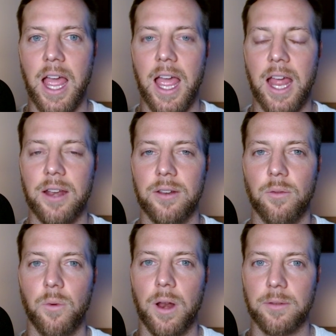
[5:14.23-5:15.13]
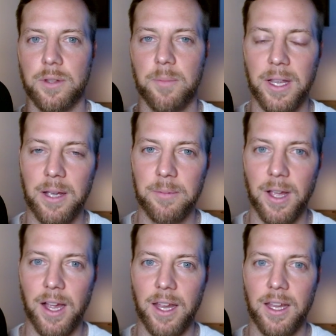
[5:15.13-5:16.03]
And when I was the pickup
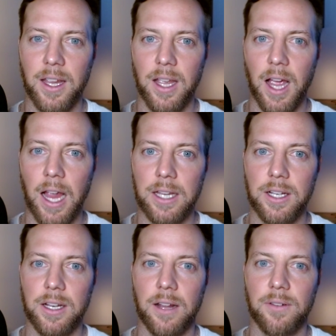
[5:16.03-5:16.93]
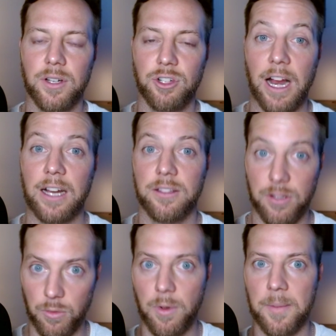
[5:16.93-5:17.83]
guy, I could never
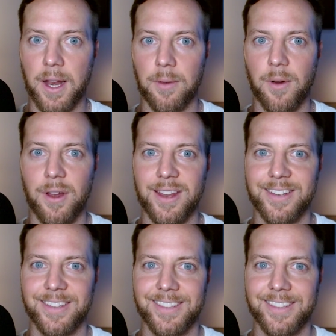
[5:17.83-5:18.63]
attract the women I wanted.